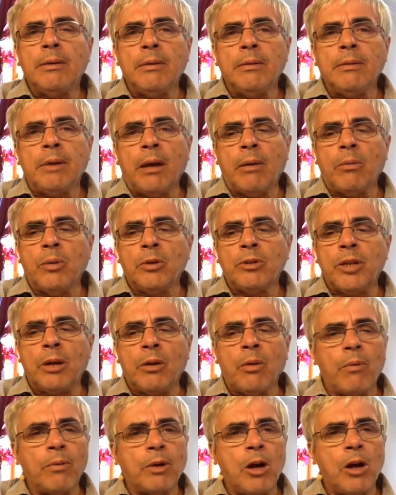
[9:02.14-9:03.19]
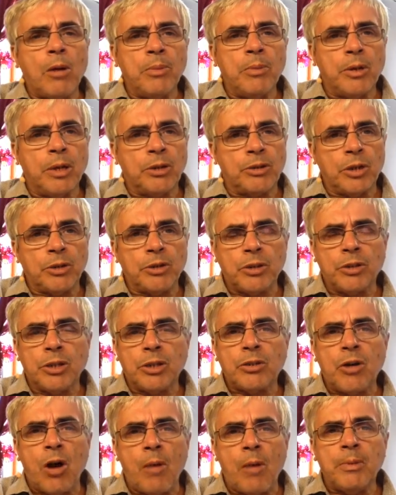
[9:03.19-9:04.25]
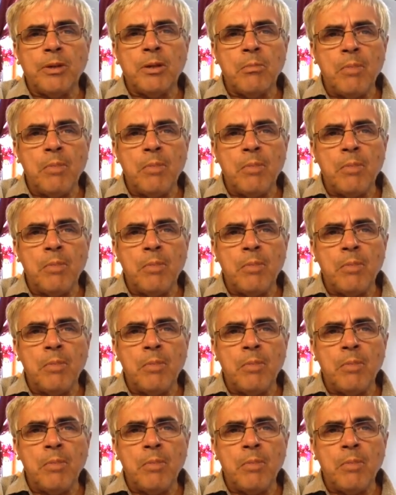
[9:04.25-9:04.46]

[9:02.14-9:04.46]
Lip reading: that will shall overcome you, that such as is common to